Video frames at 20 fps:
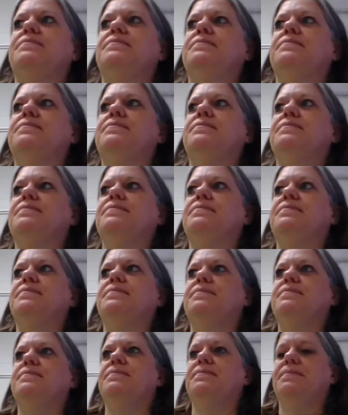
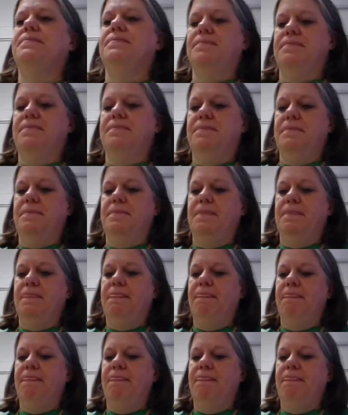(no one is talking)